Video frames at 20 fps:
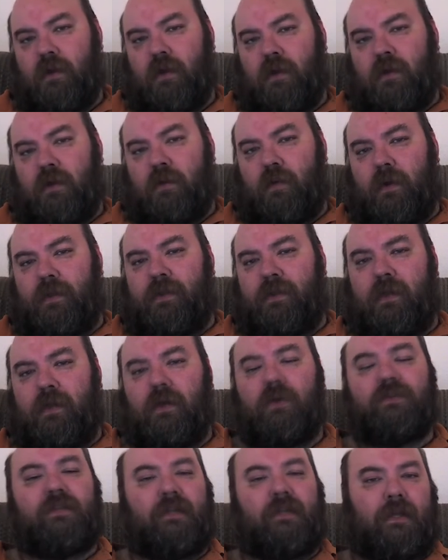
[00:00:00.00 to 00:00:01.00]
with
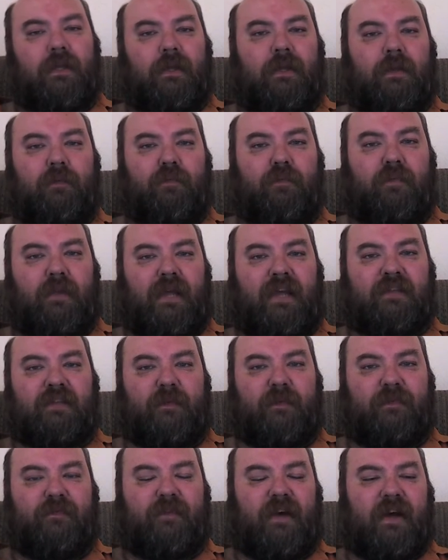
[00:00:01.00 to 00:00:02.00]
using
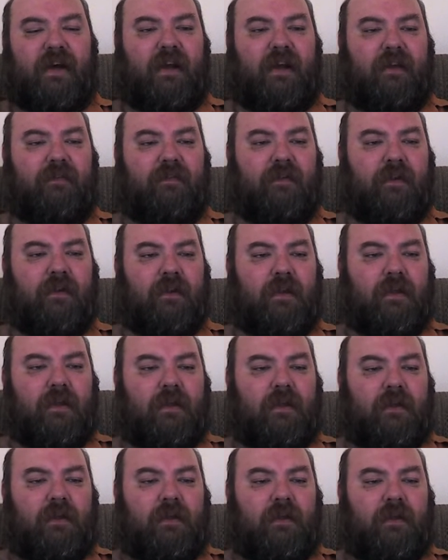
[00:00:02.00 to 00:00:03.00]
Plasma 5.
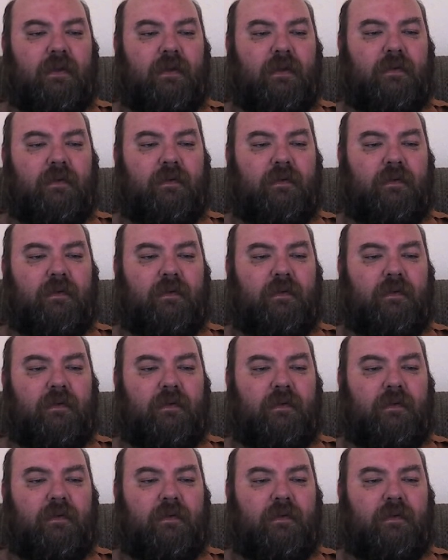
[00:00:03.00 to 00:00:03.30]
Yeah.